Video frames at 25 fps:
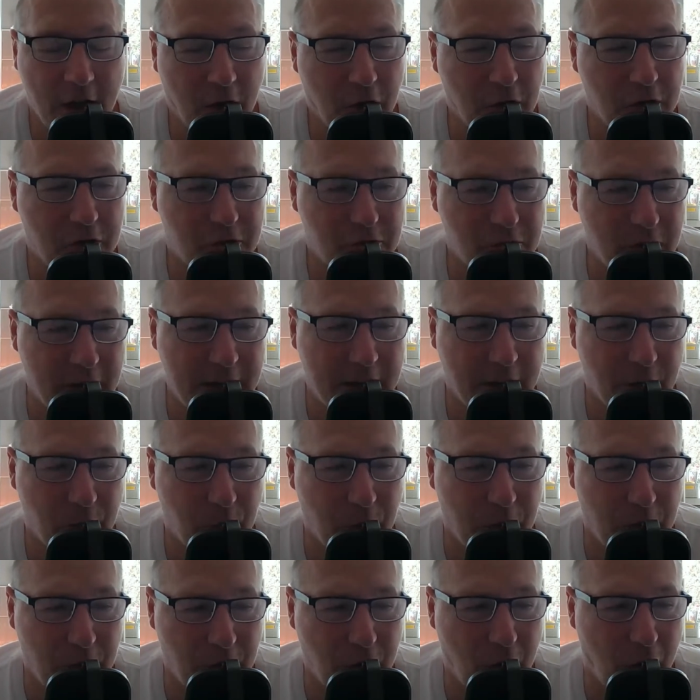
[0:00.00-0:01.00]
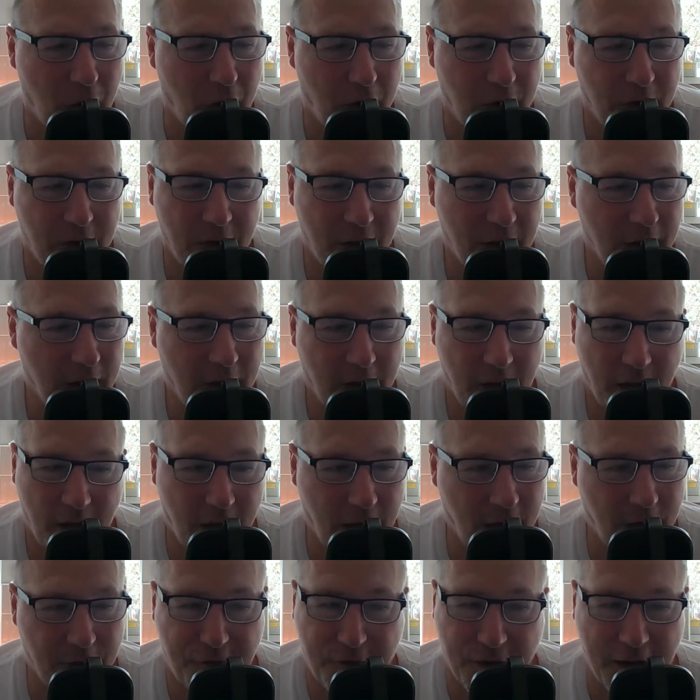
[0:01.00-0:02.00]
Australia were not
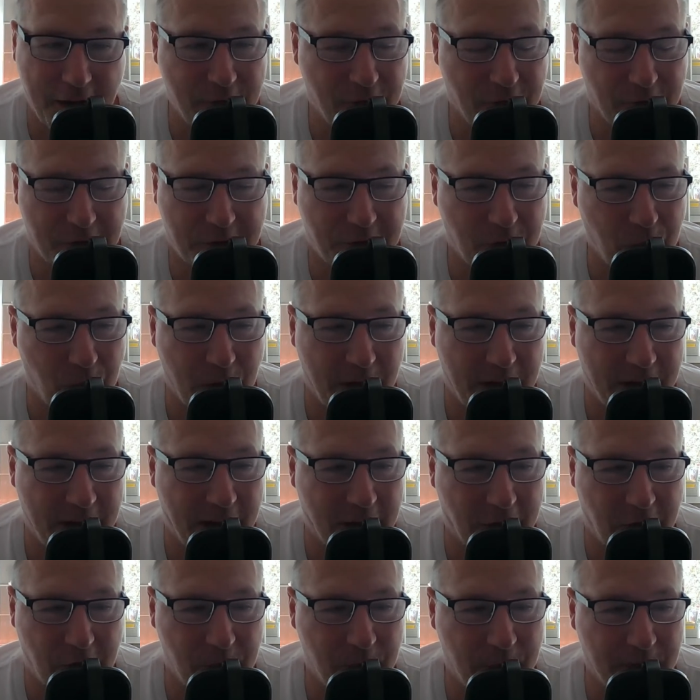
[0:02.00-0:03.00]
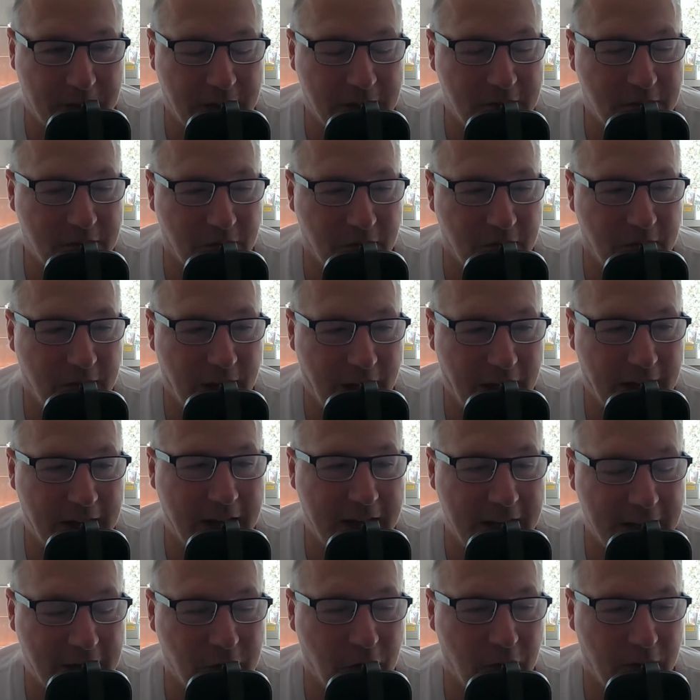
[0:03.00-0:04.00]
favourites to win that competition, and
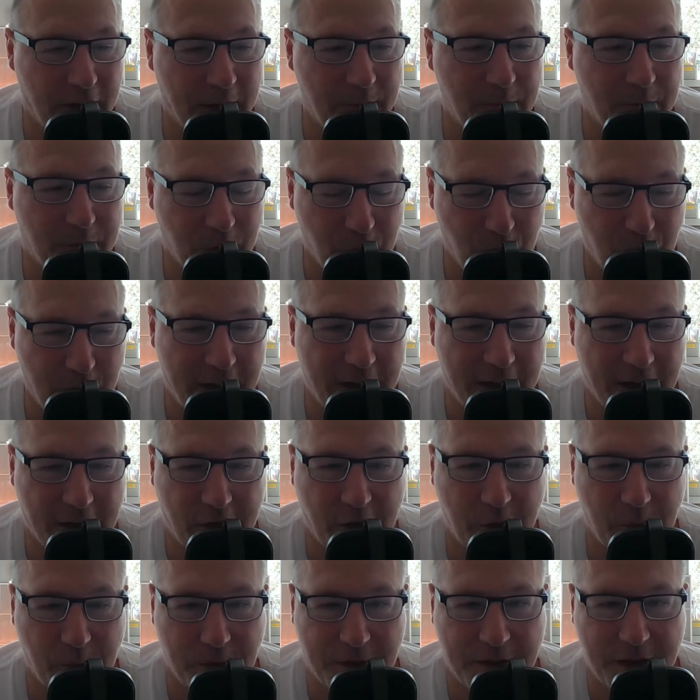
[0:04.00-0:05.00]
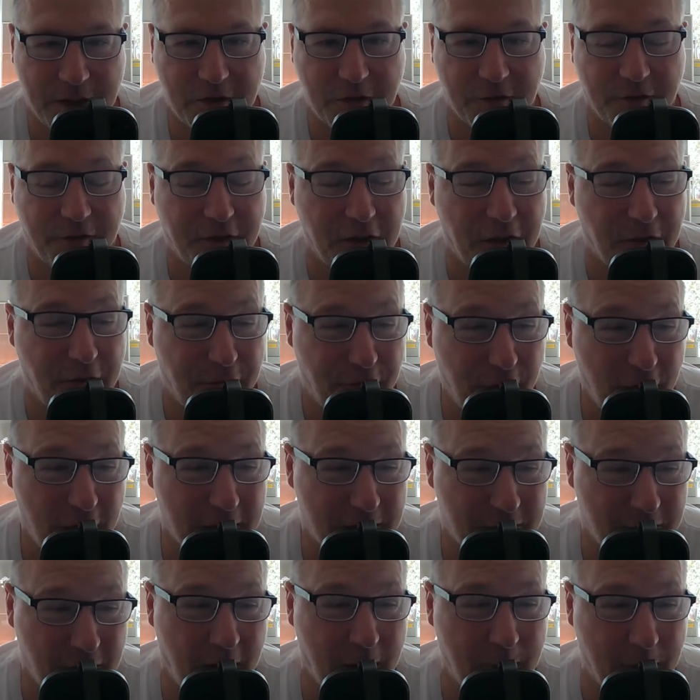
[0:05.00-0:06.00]
he got them to win that competition for the
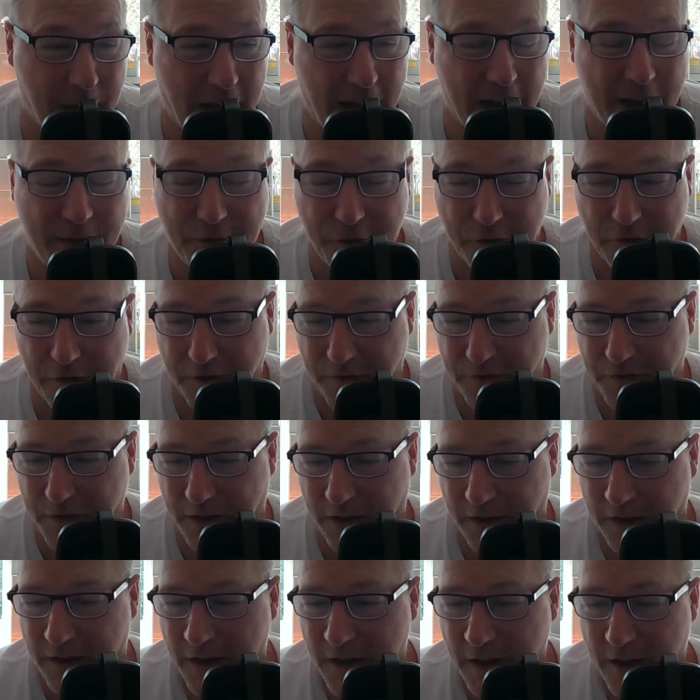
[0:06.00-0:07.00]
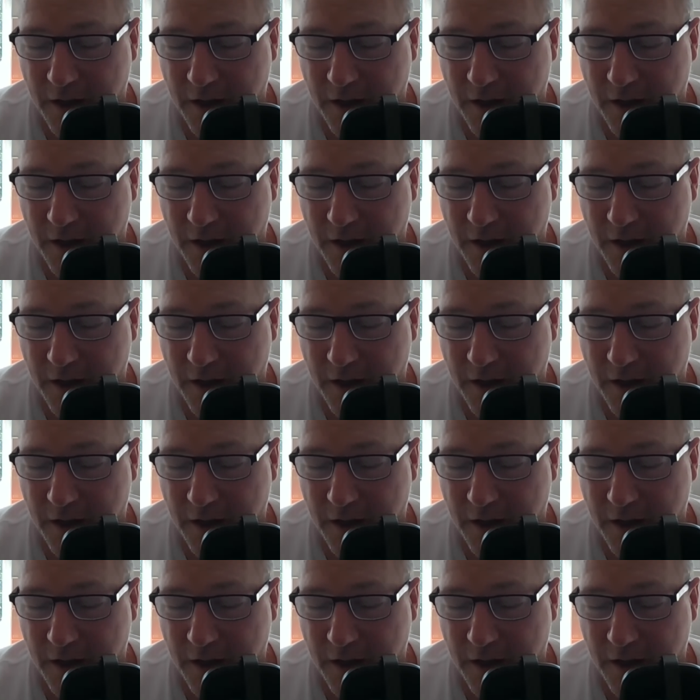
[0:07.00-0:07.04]
first time ever, I think.